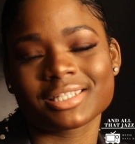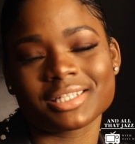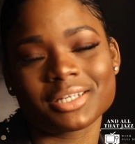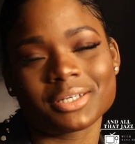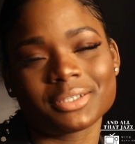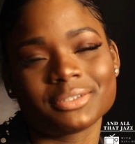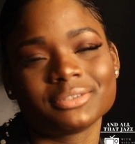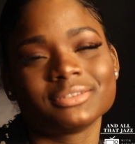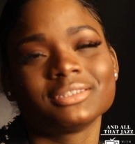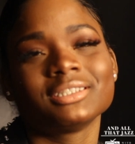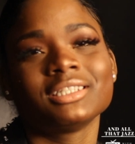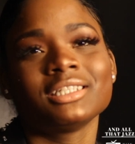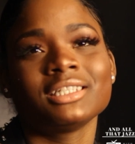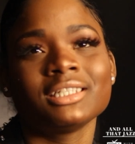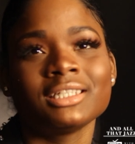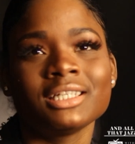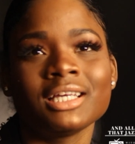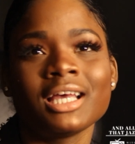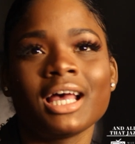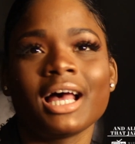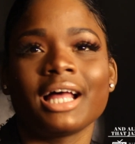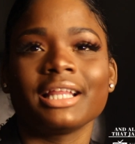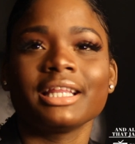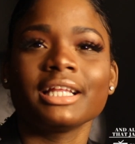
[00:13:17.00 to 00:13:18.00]
So
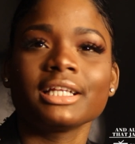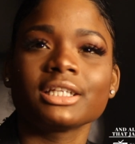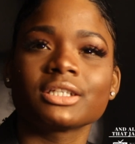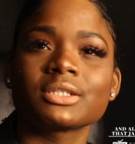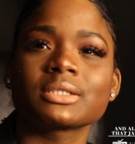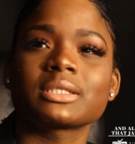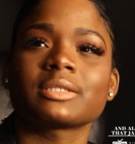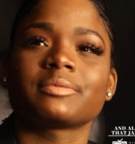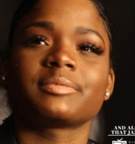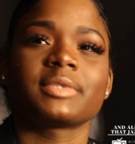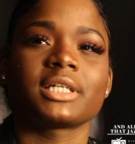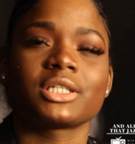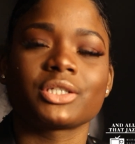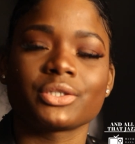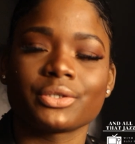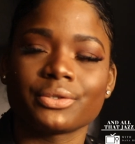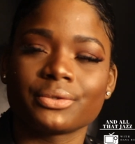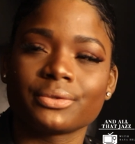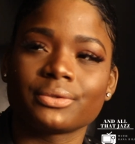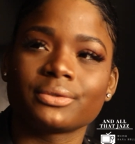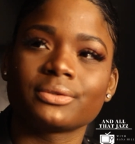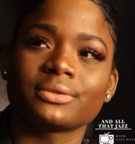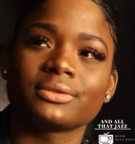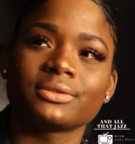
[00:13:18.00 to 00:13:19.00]
I think those are my
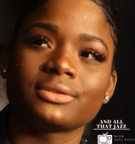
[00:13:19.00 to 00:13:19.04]
two